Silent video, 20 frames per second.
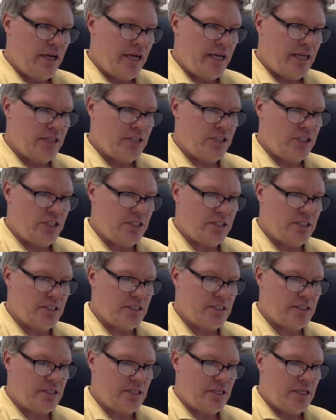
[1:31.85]
And
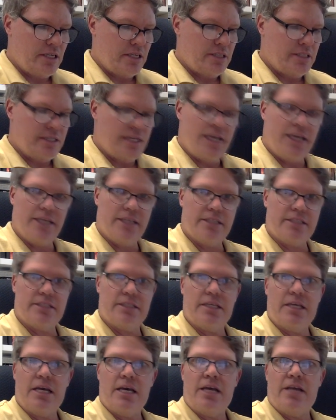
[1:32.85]
Jesus
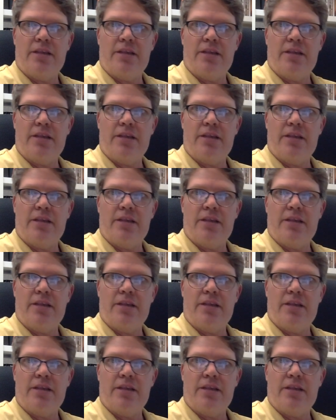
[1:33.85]
says,